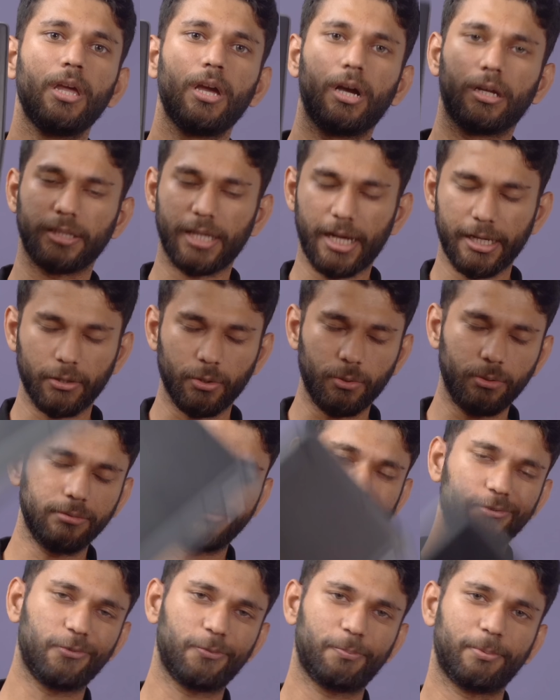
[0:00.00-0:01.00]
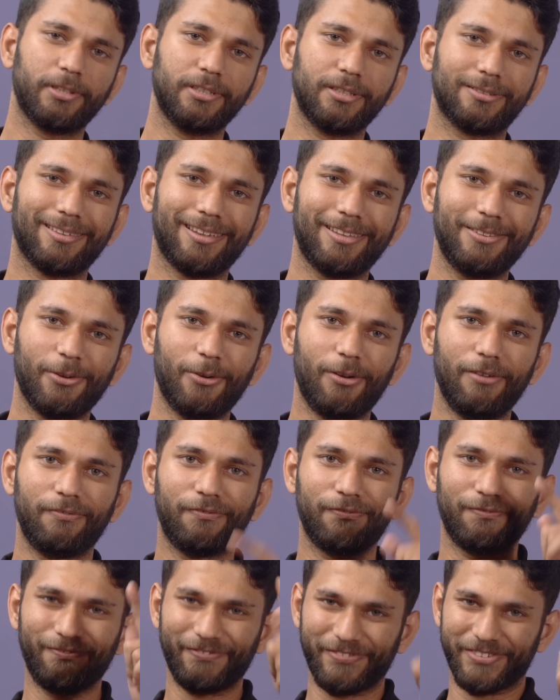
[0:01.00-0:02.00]
On that note, this is Pradeep signing
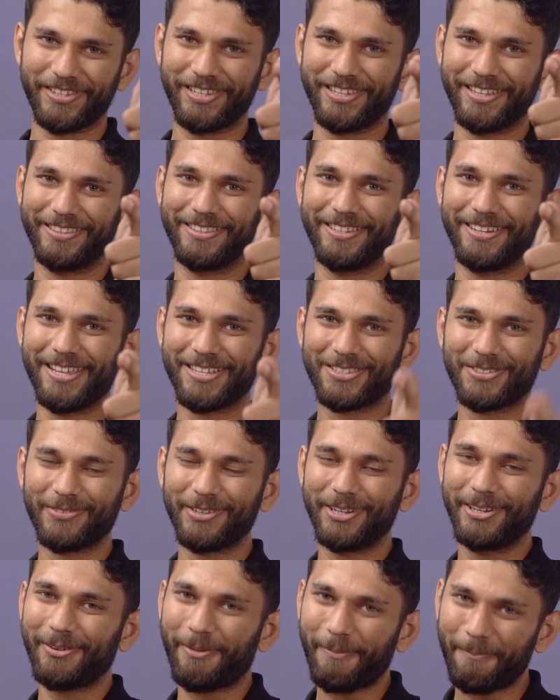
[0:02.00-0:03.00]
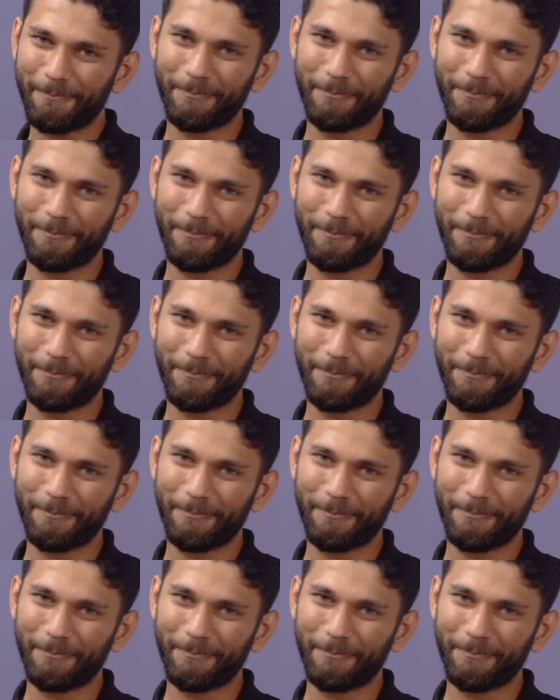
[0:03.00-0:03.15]
off. See you in the next video.